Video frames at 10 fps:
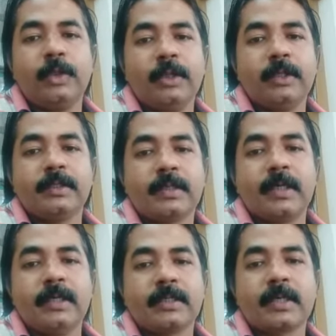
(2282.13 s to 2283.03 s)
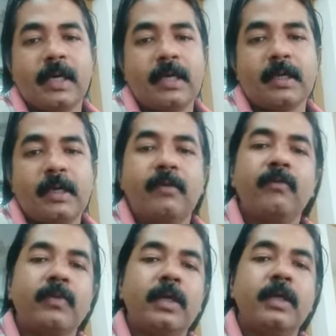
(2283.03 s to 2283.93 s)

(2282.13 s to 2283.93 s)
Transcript: in this case can give the